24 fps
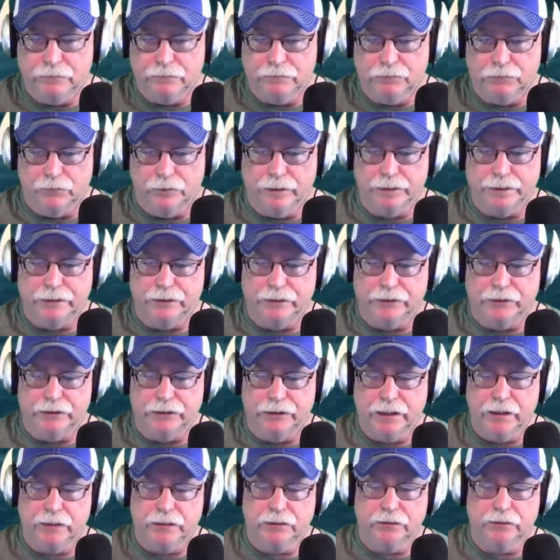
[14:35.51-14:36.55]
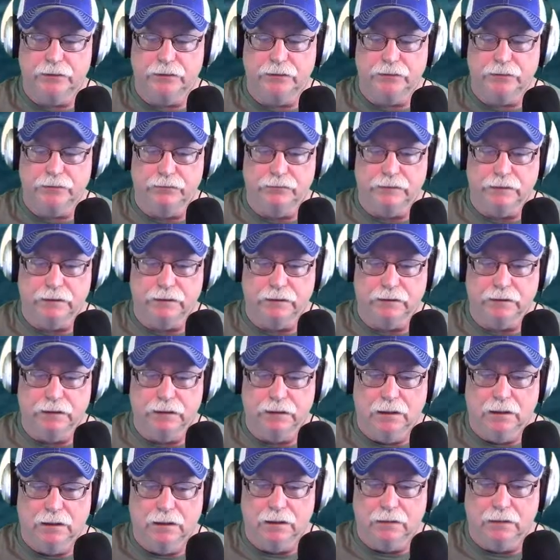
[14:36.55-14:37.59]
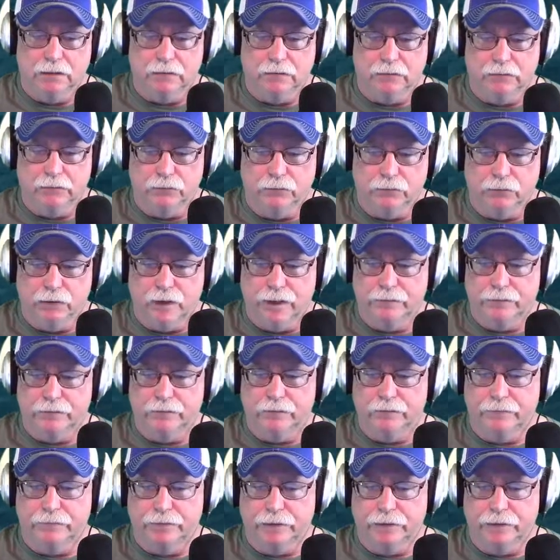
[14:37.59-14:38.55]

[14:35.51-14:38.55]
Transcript: really adjust to the weather